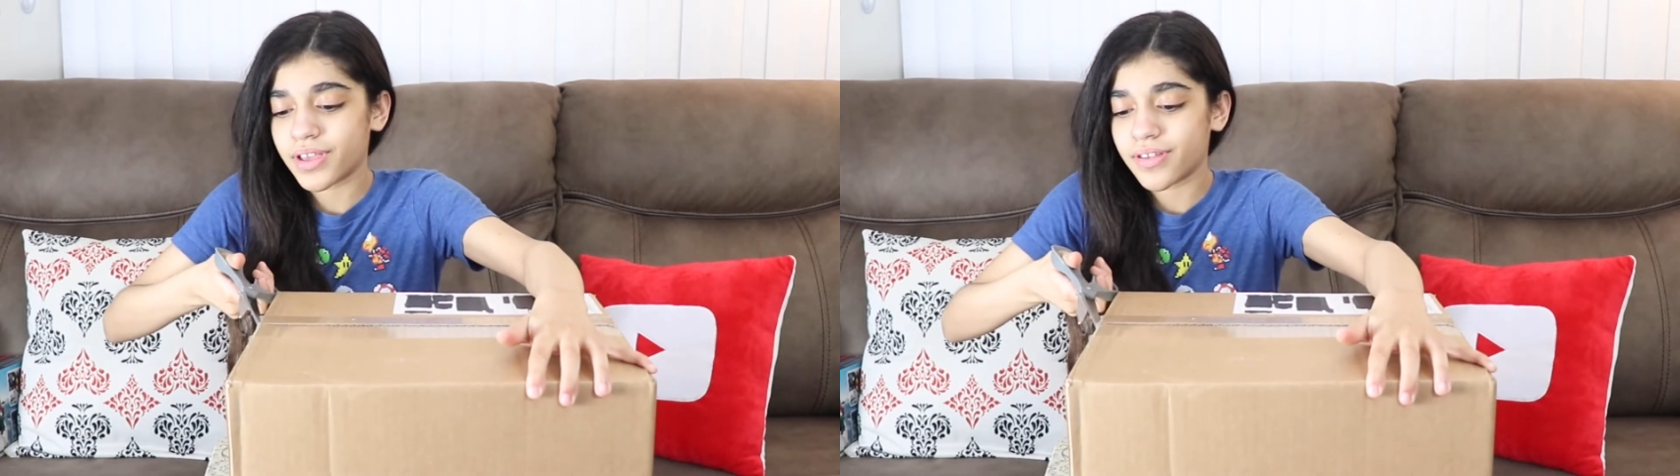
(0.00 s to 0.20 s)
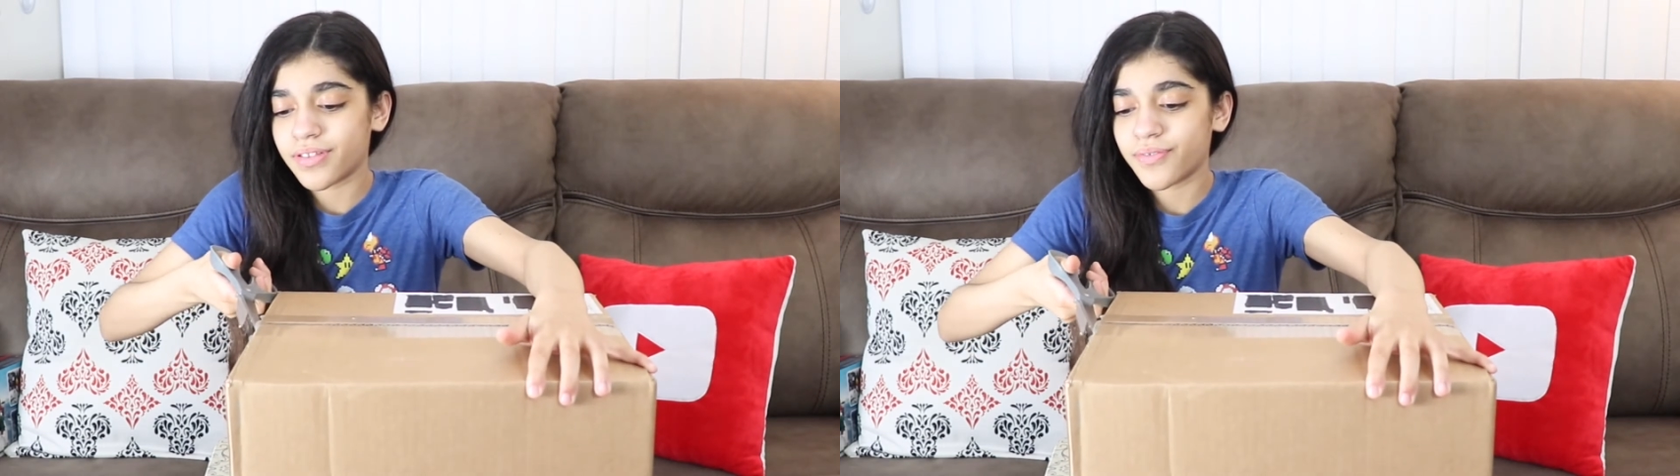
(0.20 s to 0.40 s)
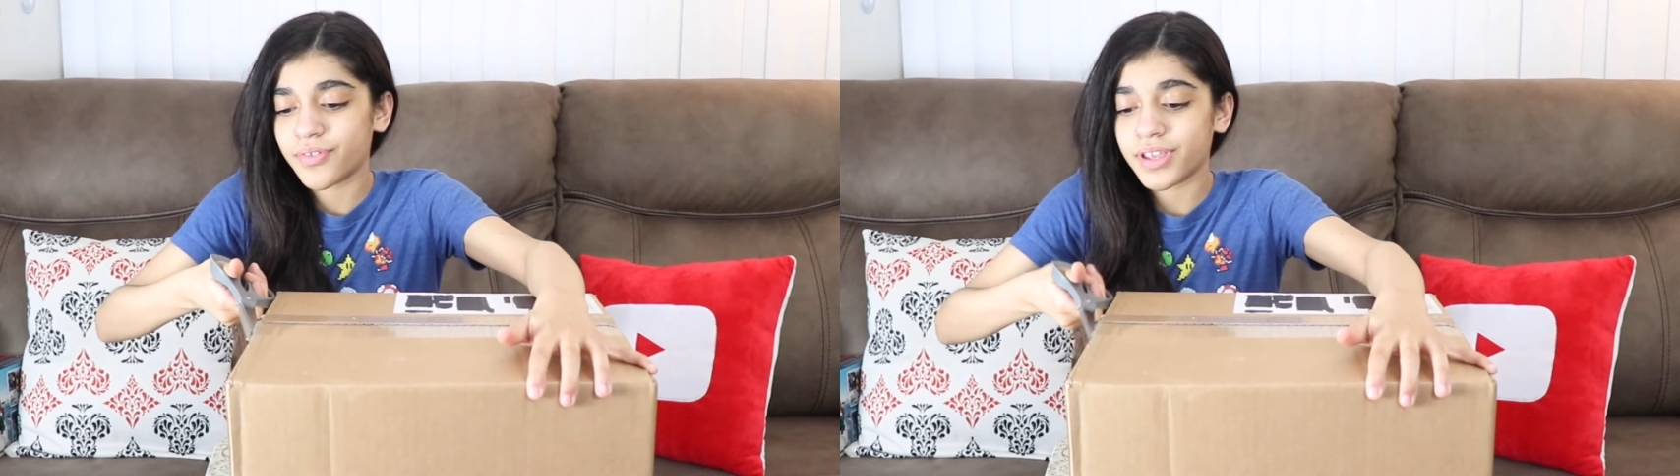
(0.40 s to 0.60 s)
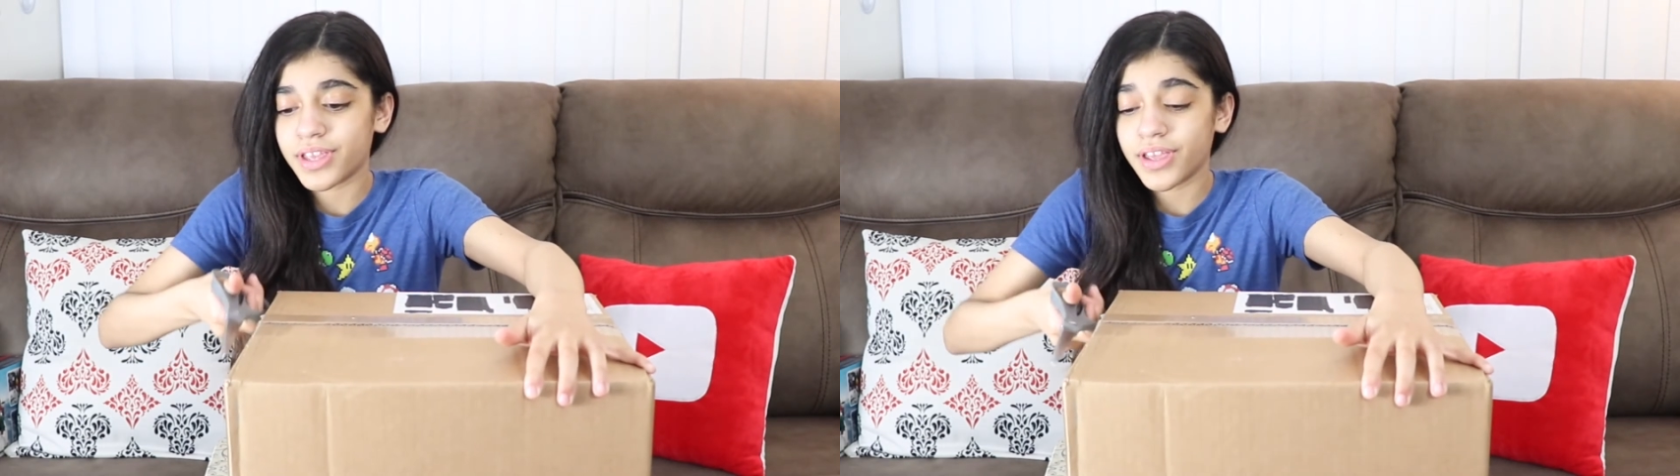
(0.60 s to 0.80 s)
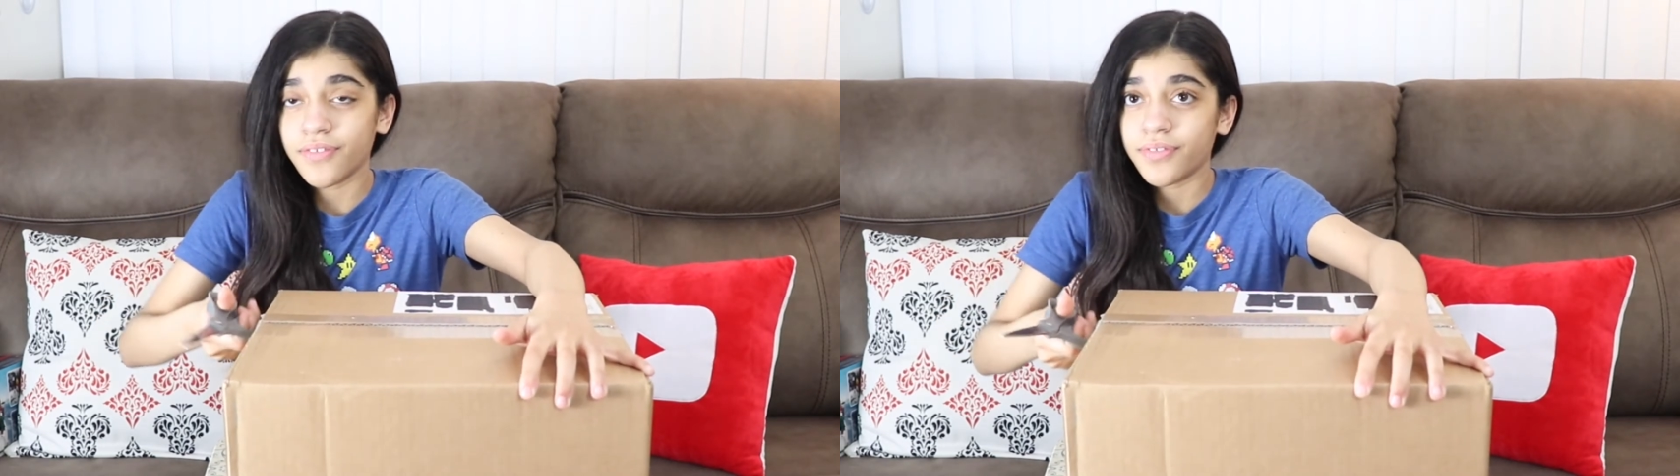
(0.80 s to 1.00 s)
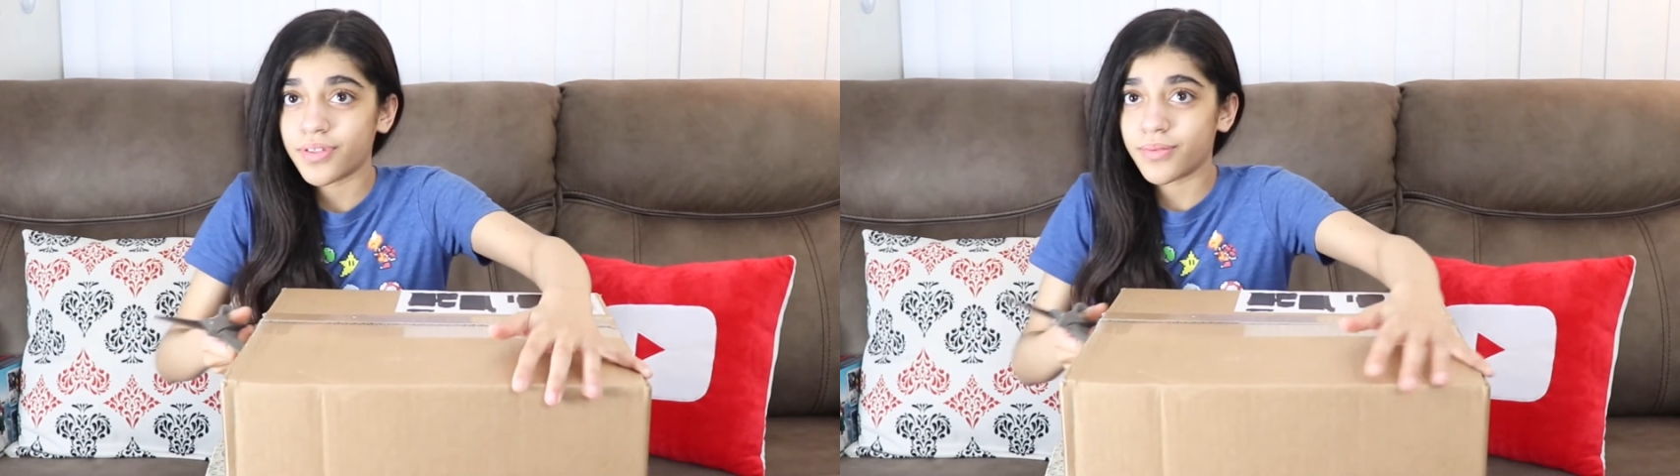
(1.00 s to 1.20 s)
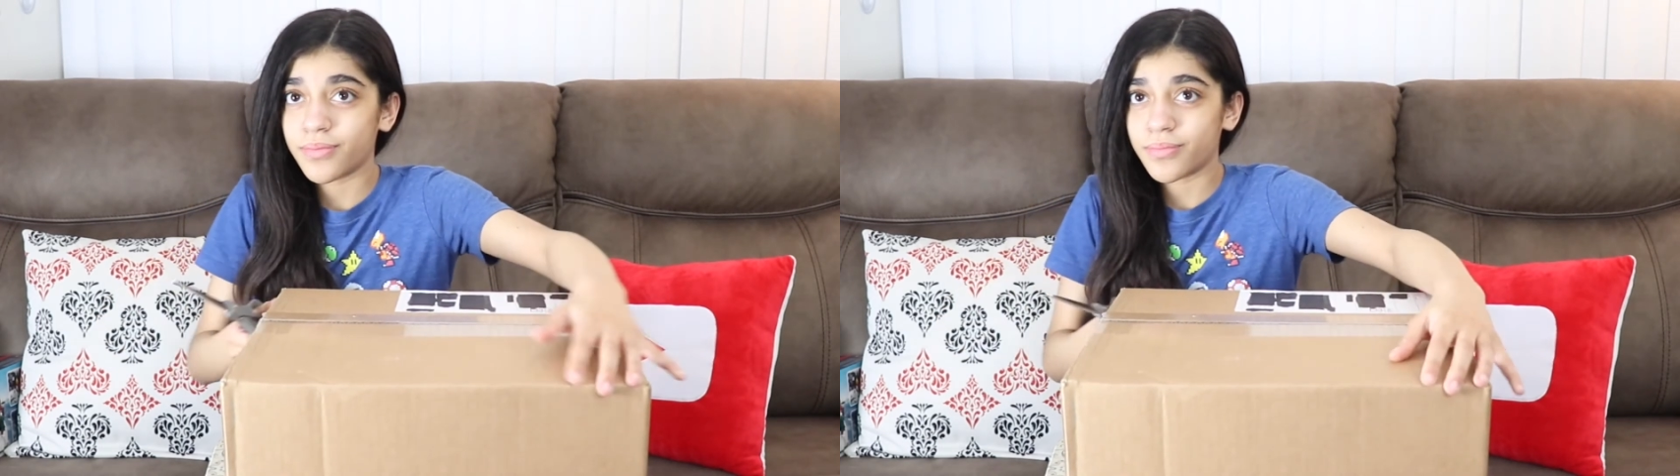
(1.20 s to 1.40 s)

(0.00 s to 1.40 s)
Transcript: us free gifts